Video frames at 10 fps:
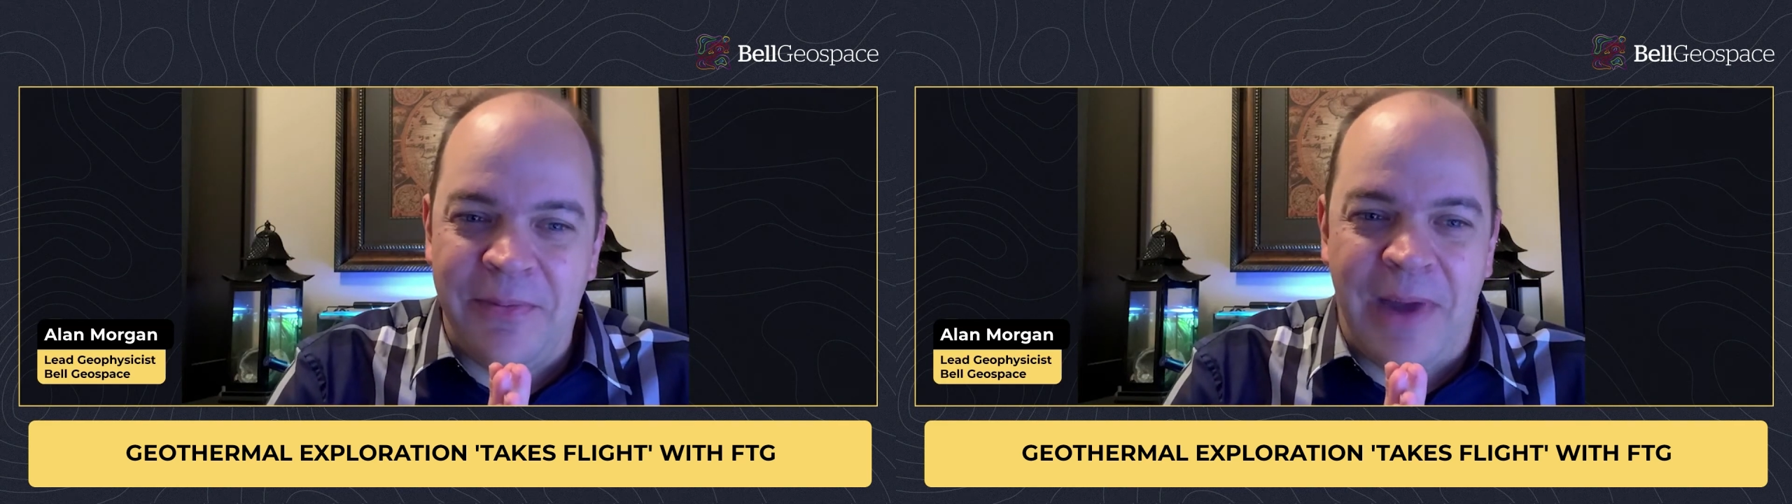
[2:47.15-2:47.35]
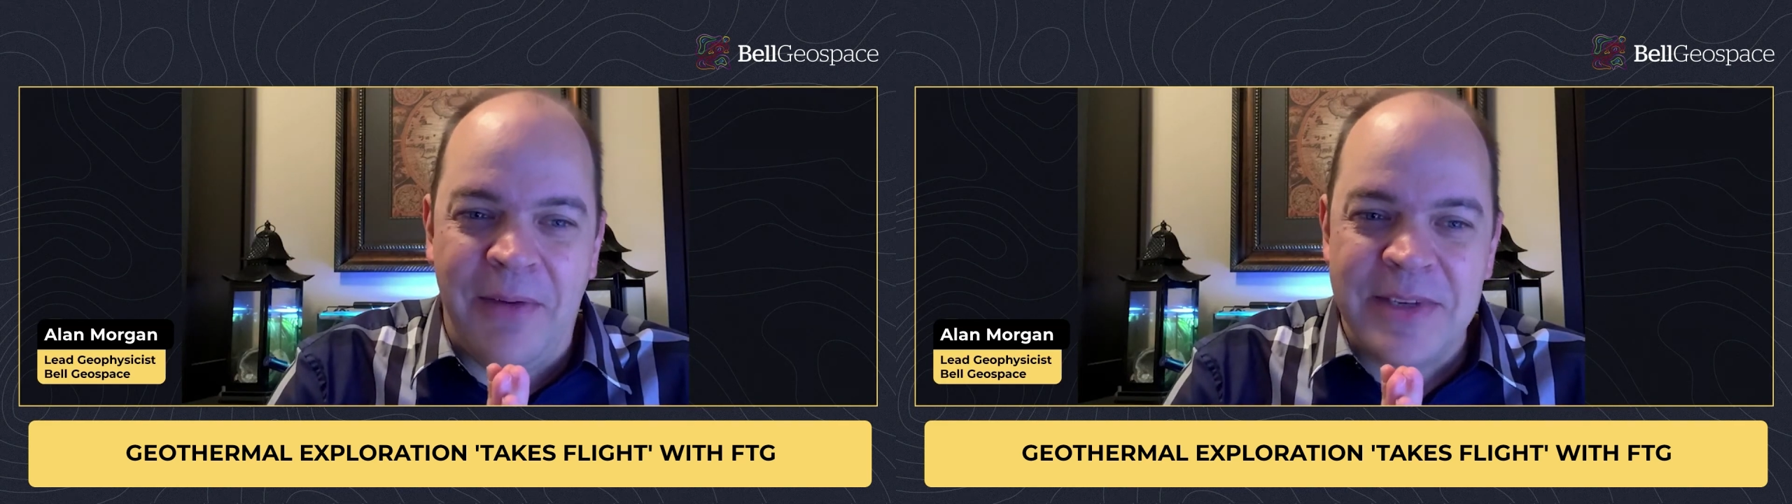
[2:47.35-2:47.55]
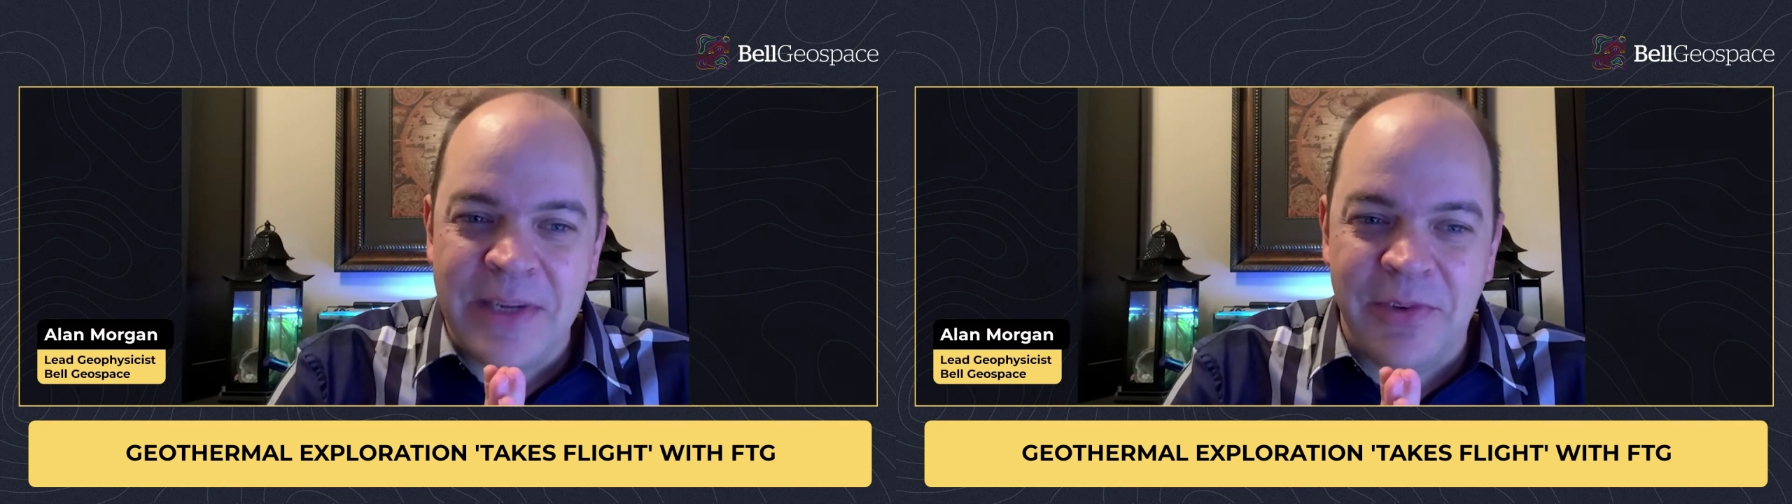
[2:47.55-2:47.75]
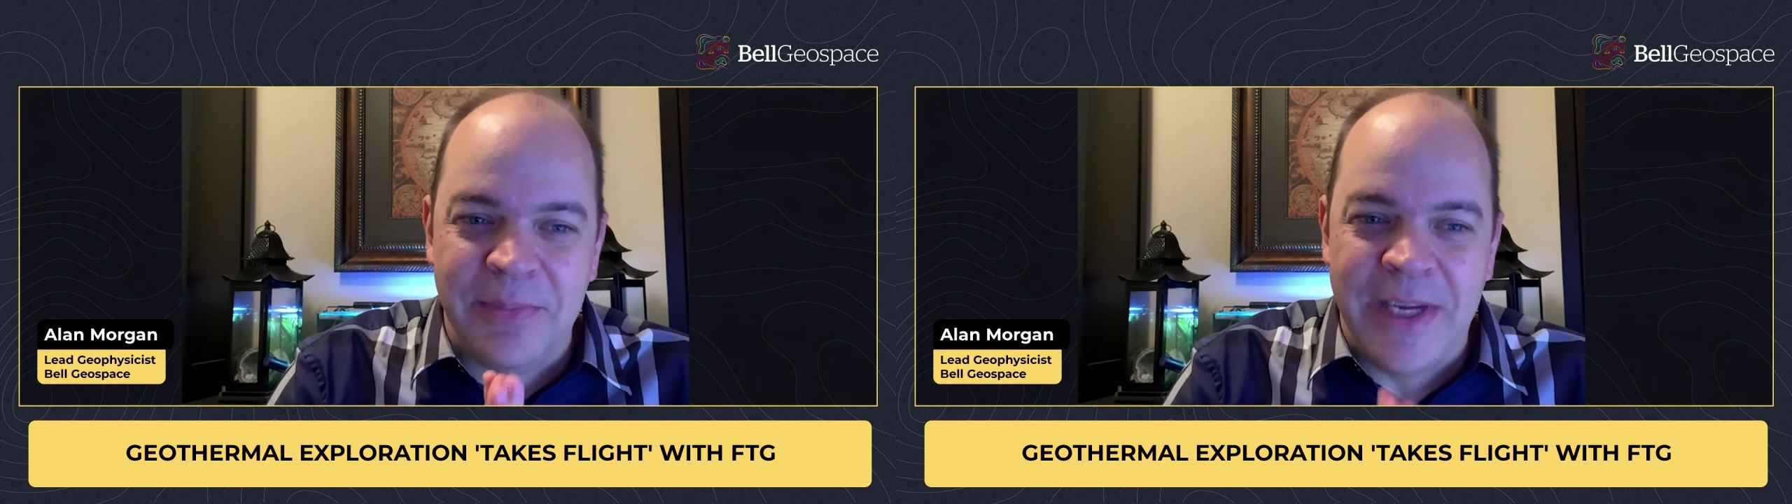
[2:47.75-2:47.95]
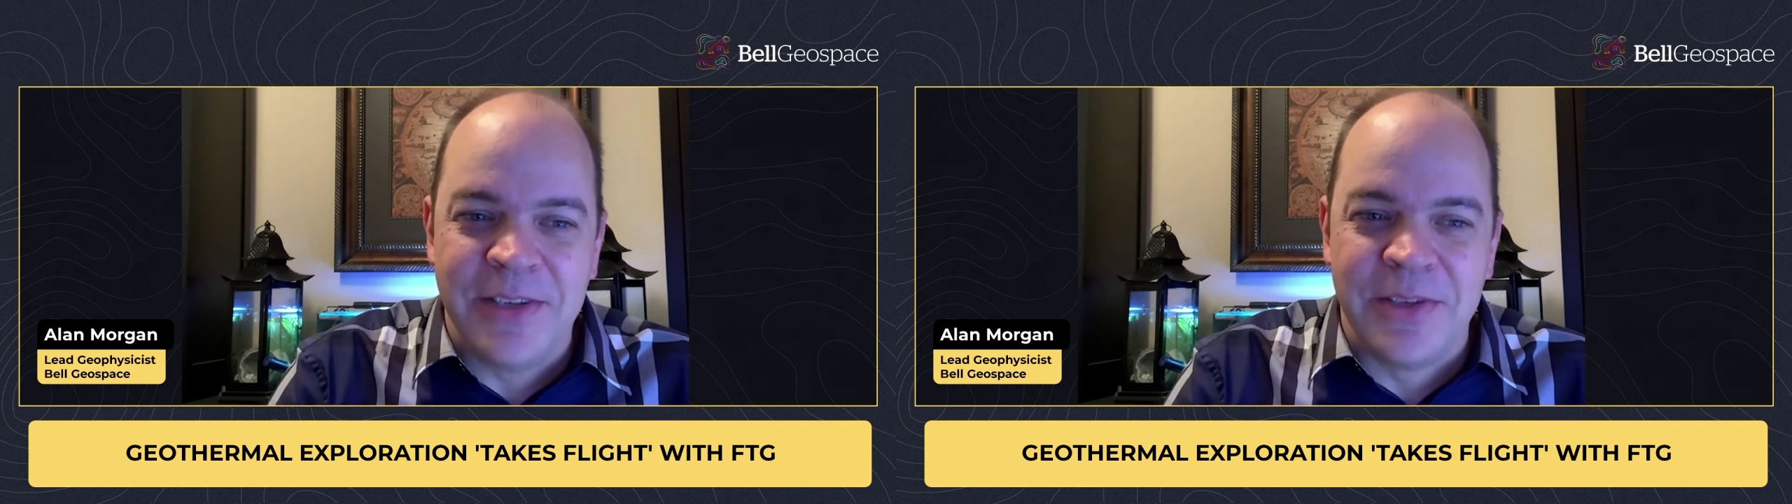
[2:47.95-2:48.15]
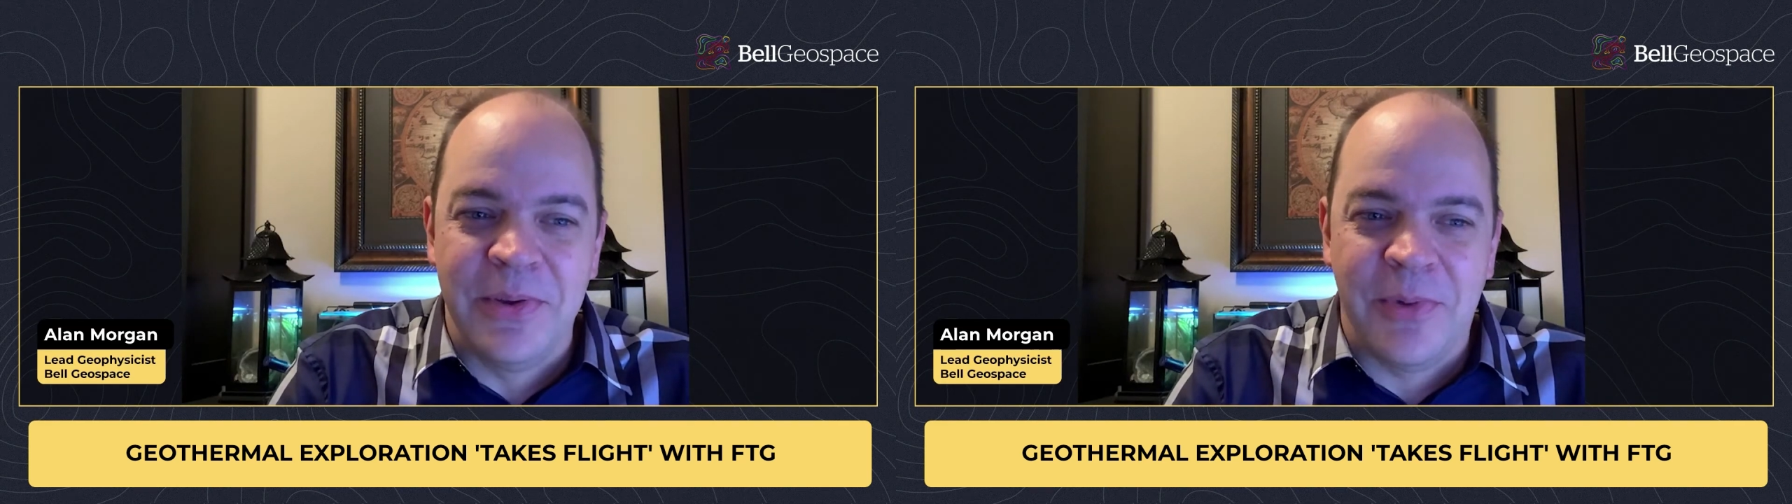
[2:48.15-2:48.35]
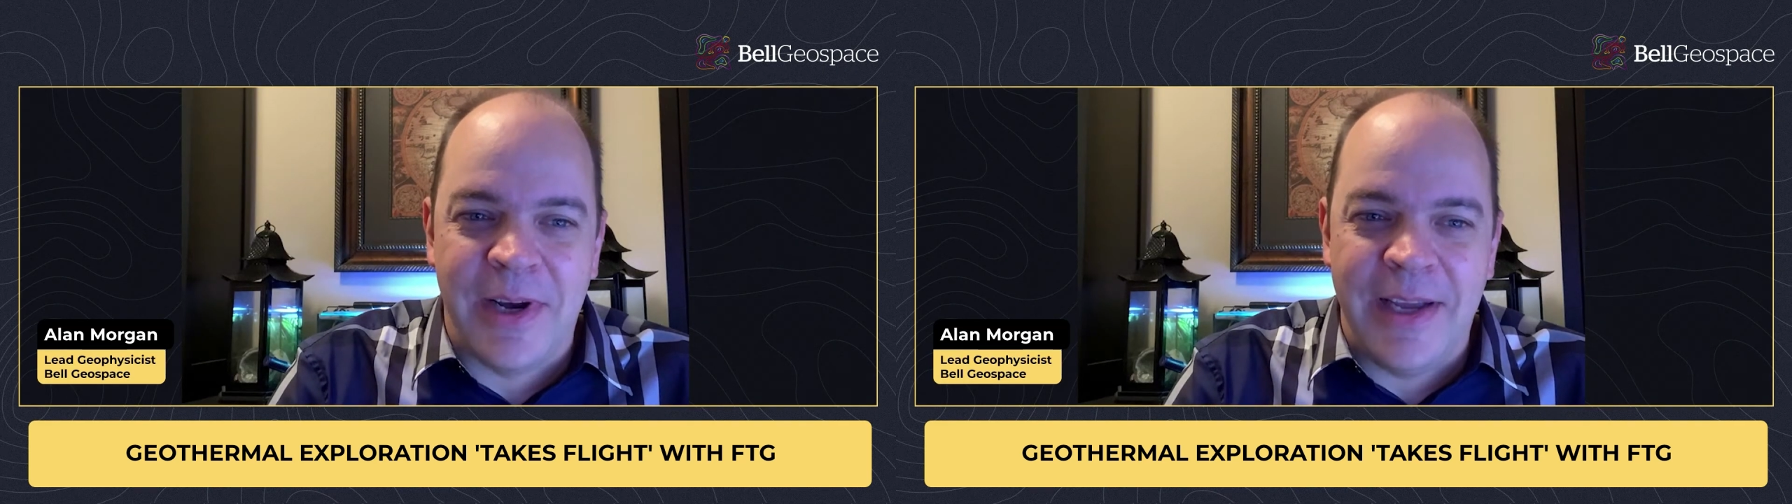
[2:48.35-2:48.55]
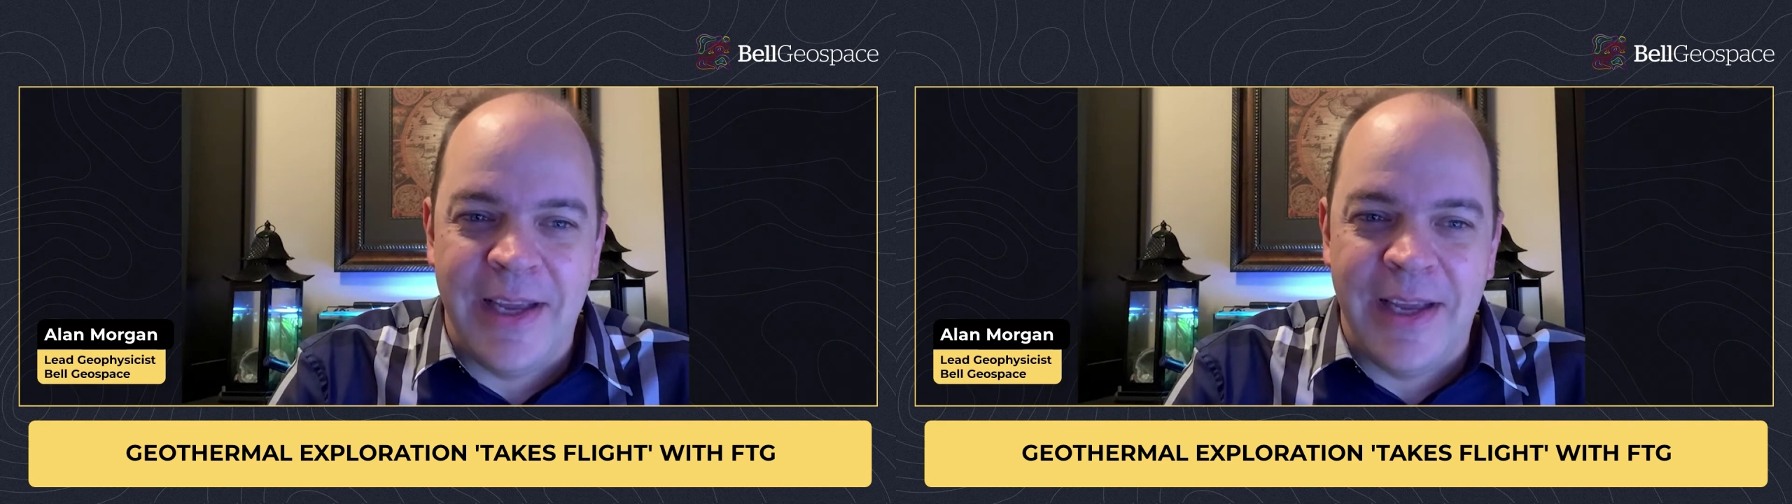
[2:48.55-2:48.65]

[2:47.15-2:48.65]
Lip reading: I was able to make do with what I